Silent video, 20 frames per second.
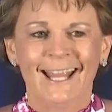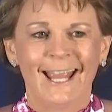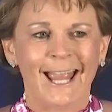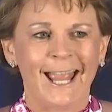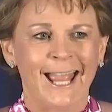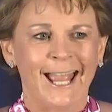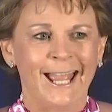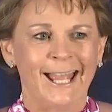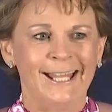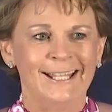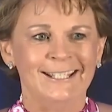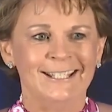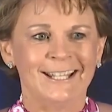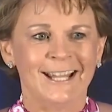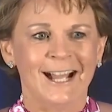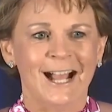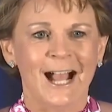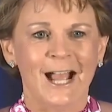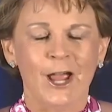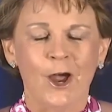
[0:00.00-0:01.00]
and
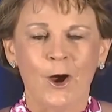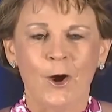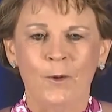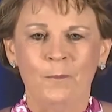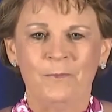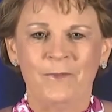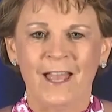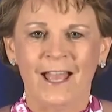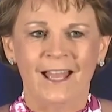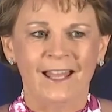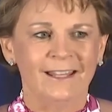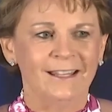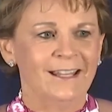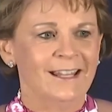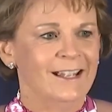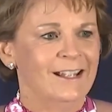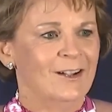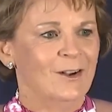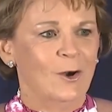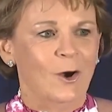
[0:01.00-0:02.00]
I hope
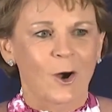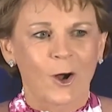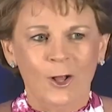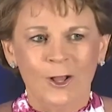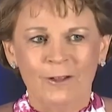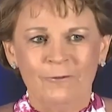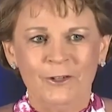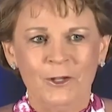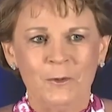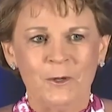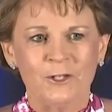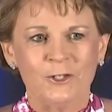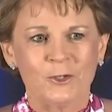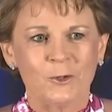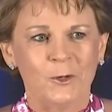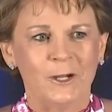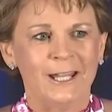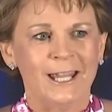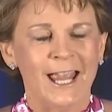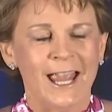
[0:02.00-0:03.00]
that all of you
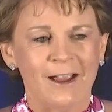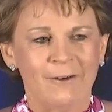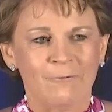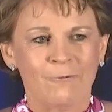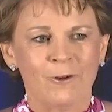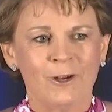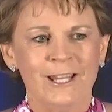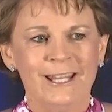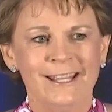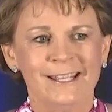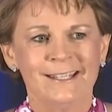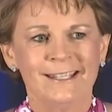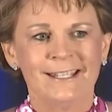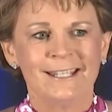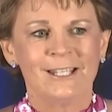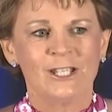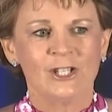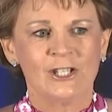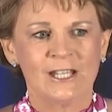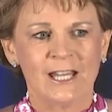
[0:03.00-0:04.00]
enjoy every
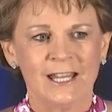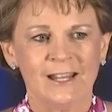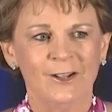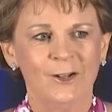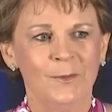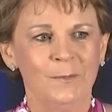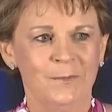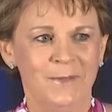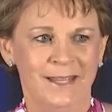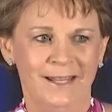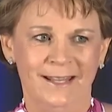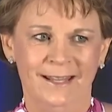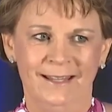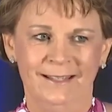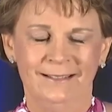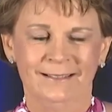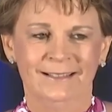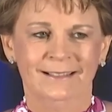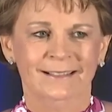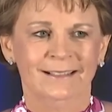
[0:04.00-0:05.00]
single minute